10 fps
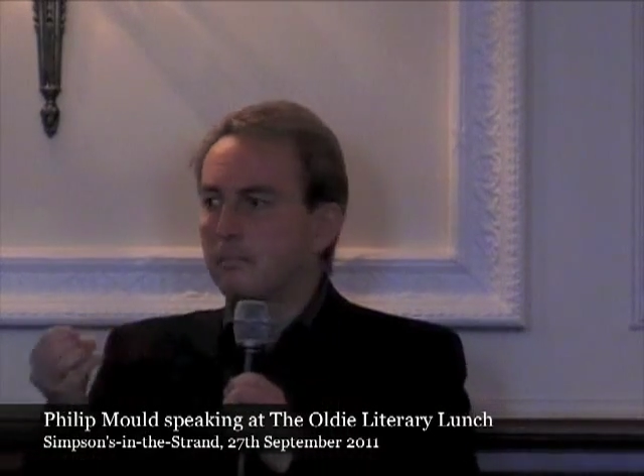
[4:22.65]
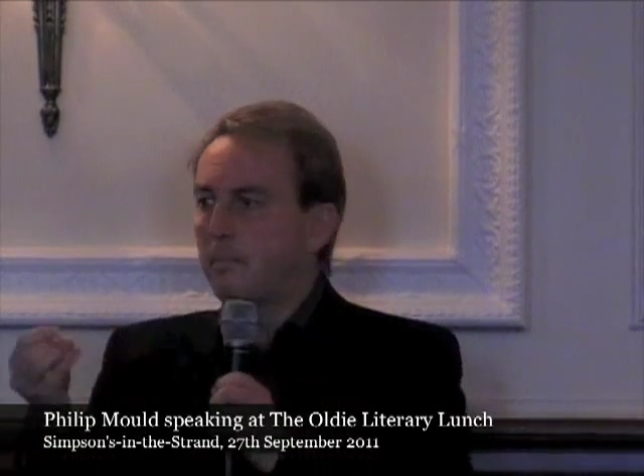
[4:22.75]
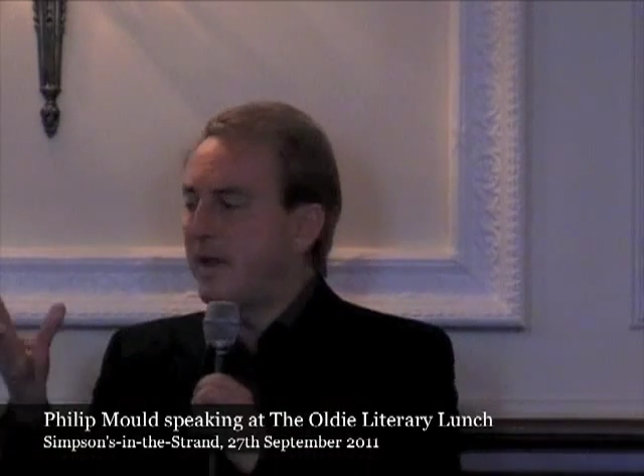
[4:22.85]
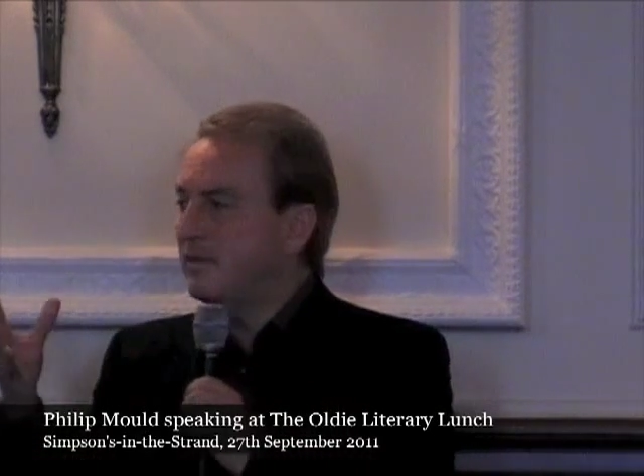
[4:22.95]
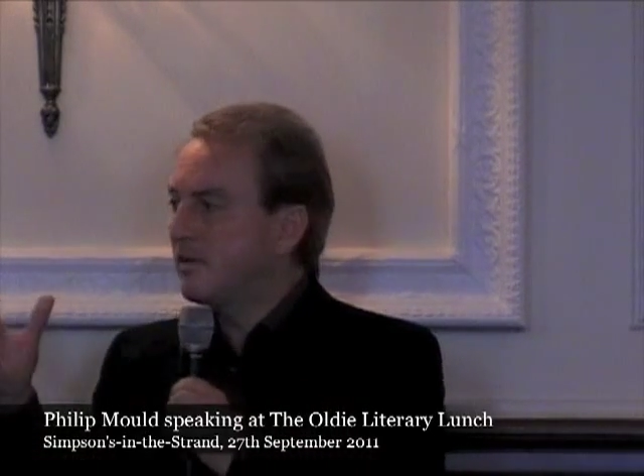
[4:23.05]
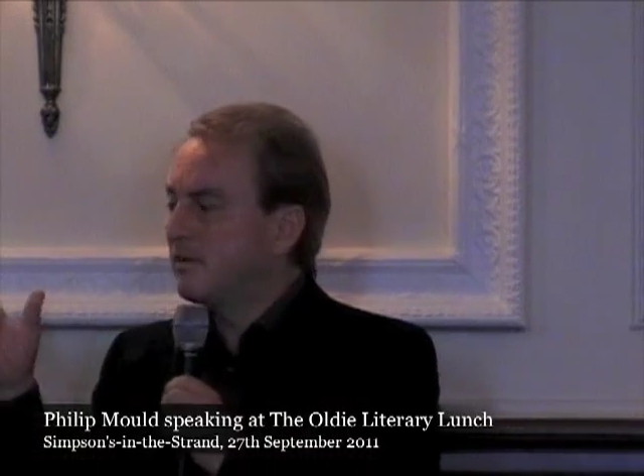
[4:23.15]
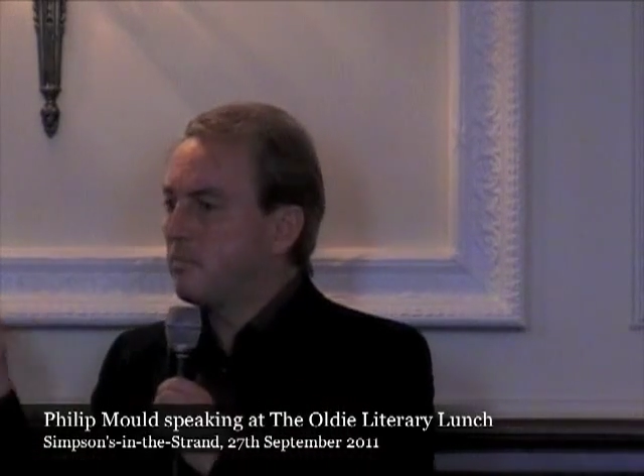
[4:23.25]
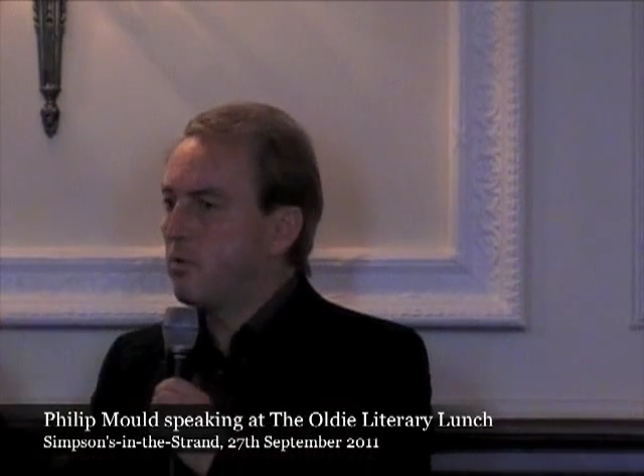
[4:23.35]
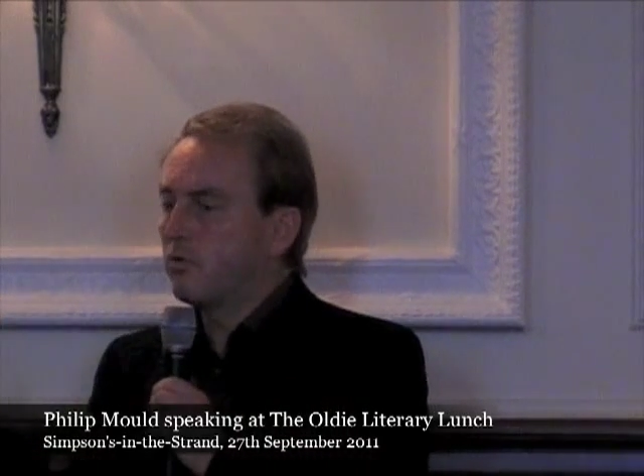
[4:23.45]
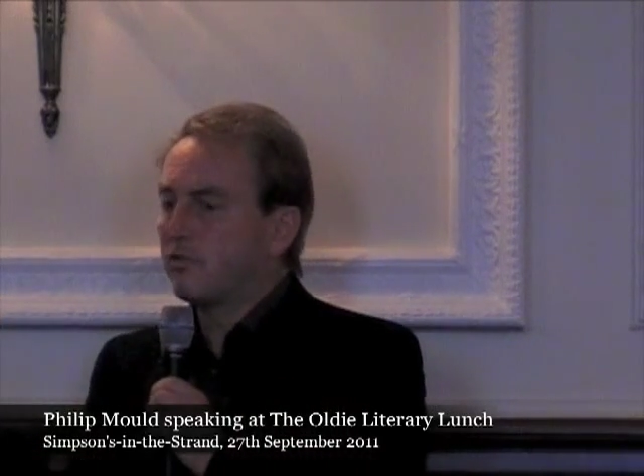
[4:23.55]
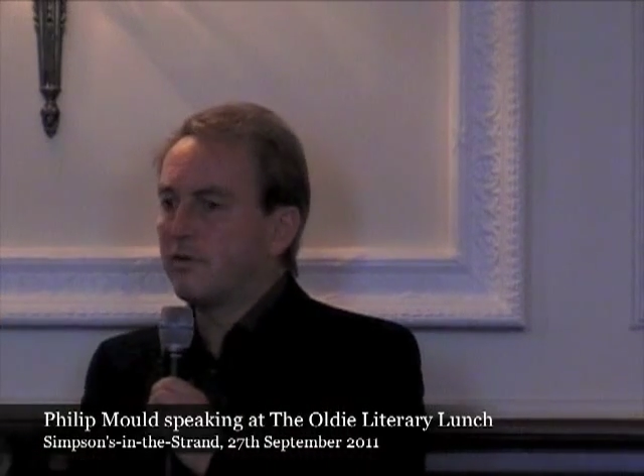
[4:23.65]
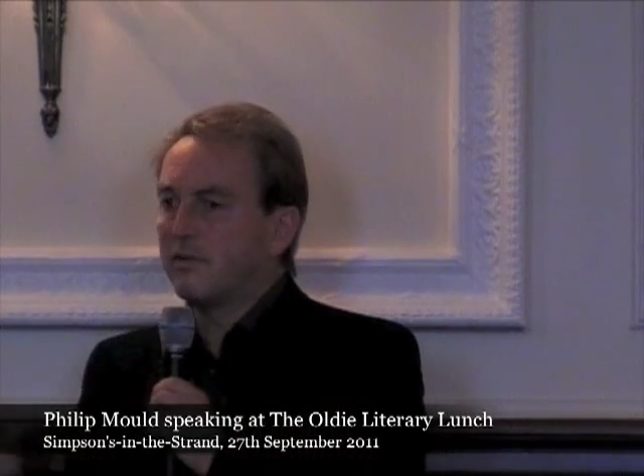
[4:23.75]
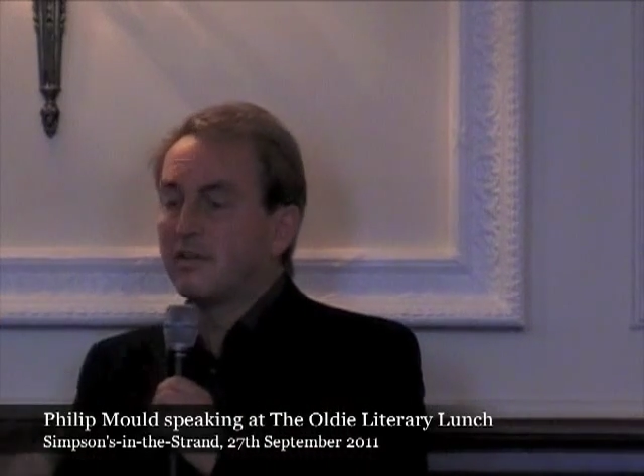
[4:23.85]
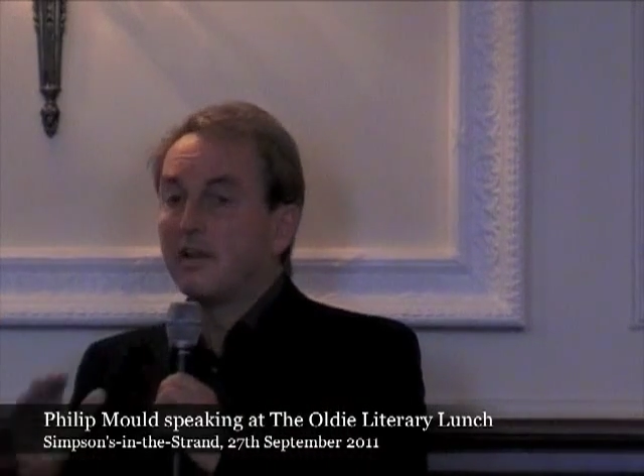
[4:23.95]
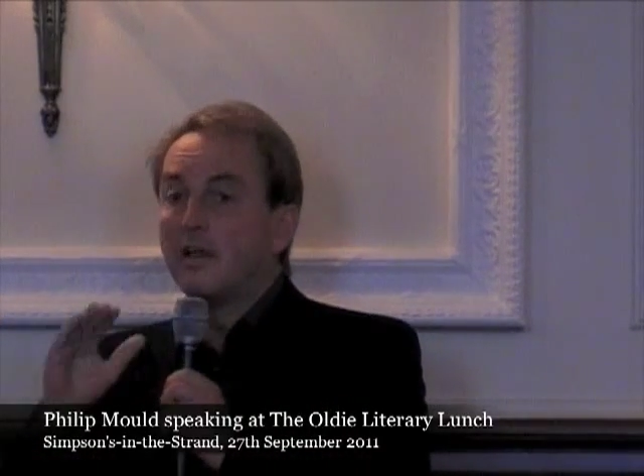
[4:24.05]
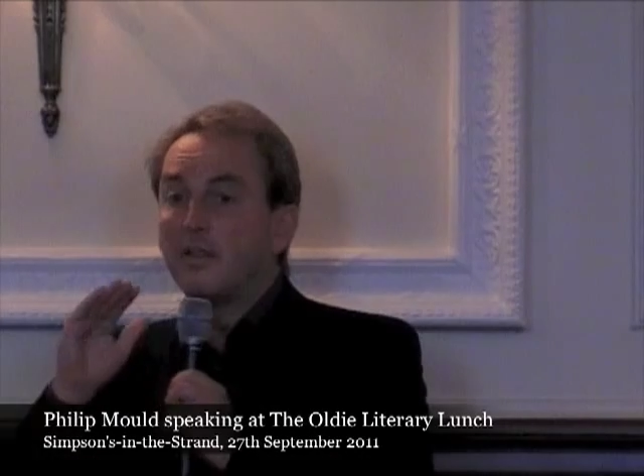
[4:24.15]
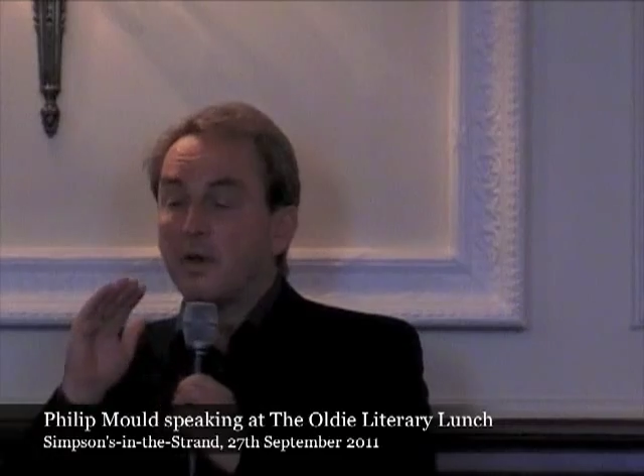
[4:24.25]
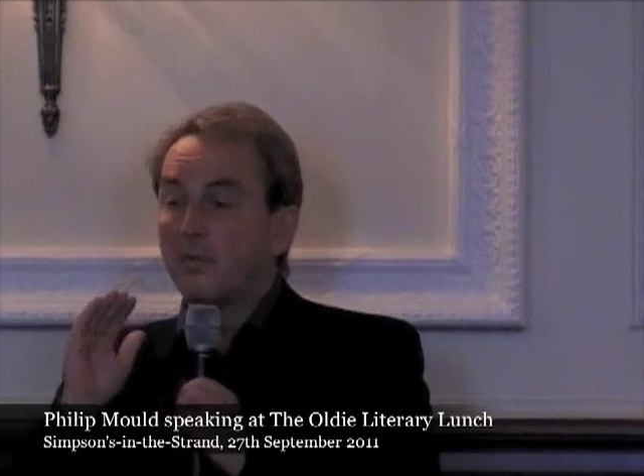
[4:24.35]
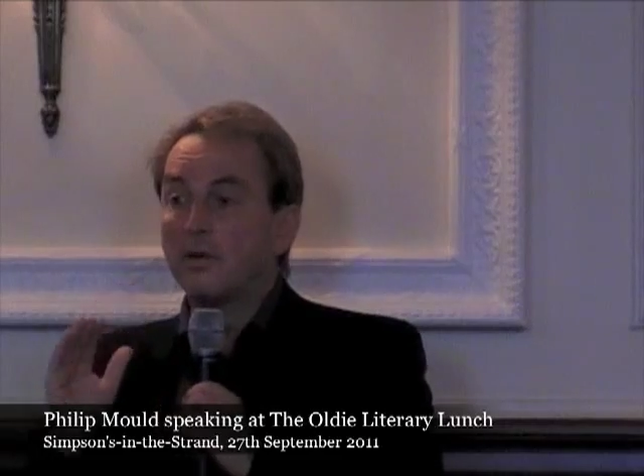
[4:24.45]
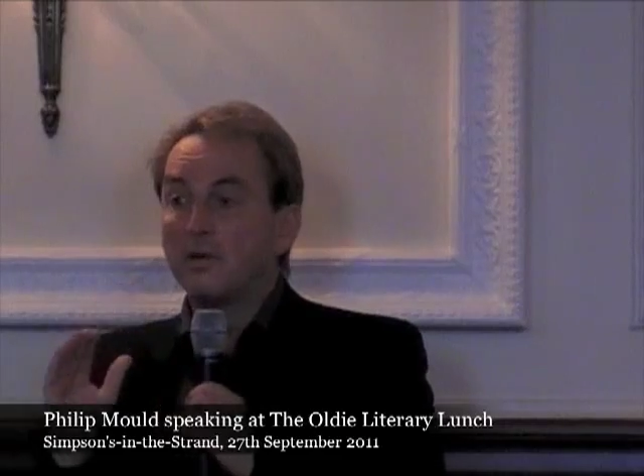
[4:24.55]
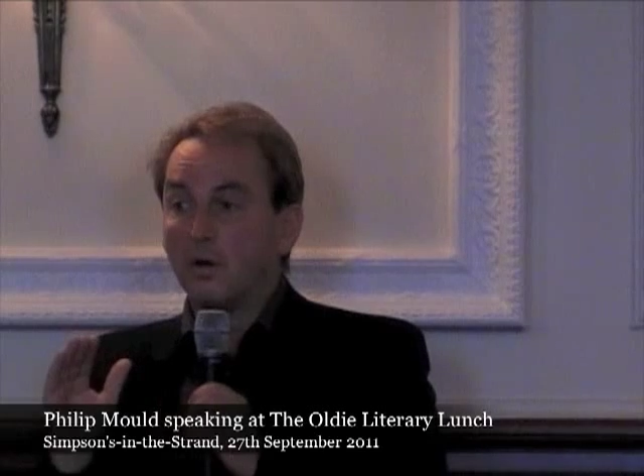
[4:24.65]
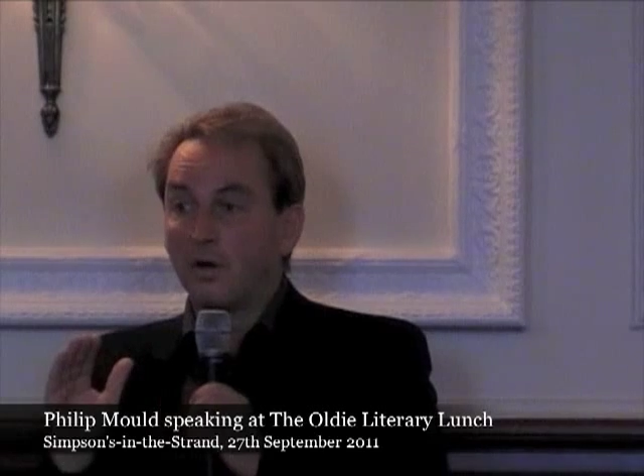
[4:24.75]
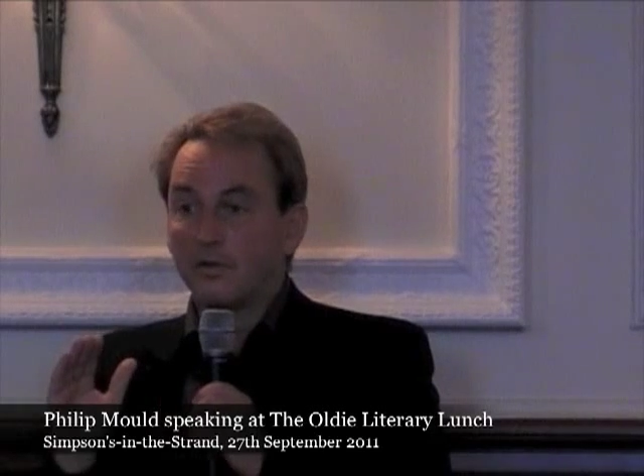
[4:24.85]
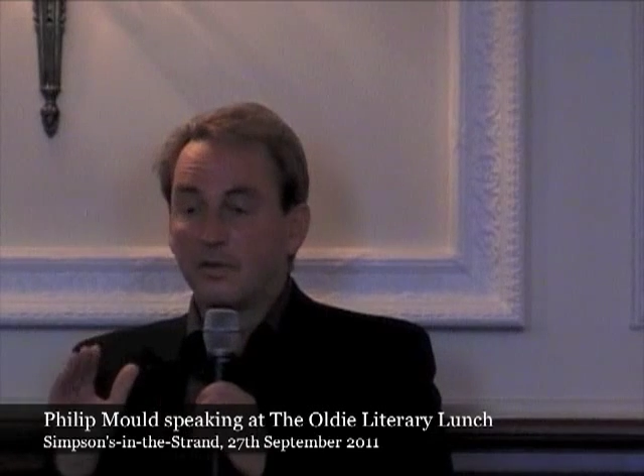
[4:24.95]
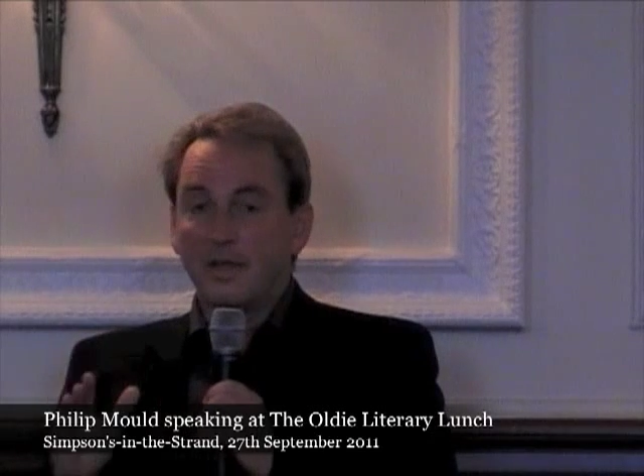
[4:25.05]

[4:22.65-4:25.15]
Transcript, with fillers: paintings, portraits, there were not.